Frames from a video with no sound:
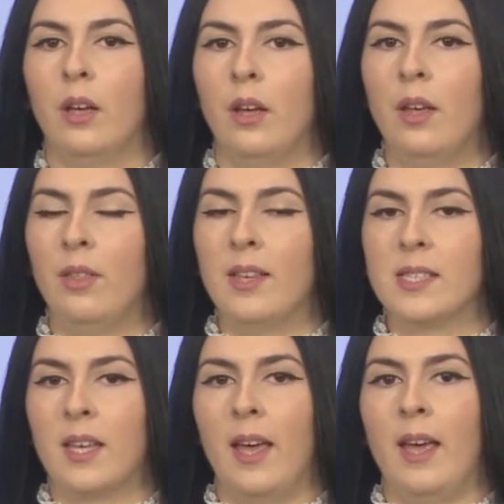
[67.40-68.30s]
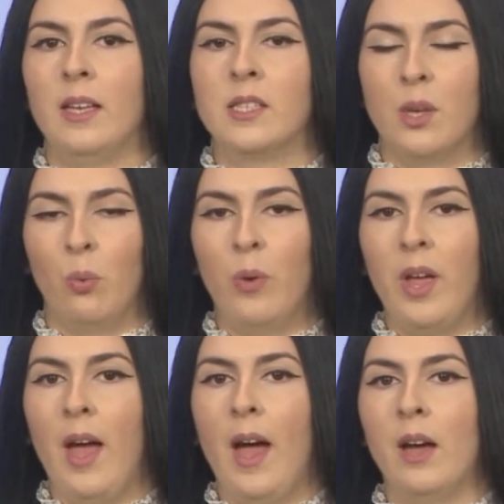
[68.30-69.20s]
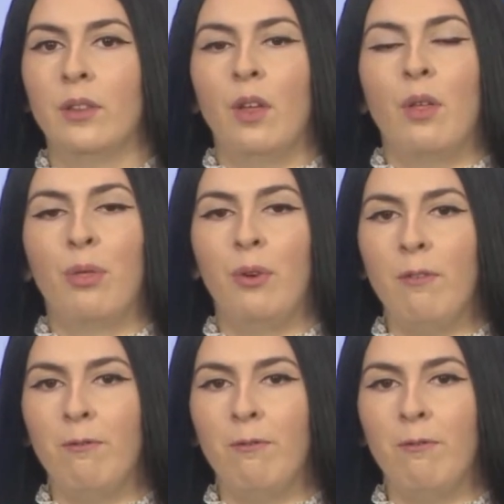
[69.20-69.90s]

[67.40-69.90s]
In this case, we had three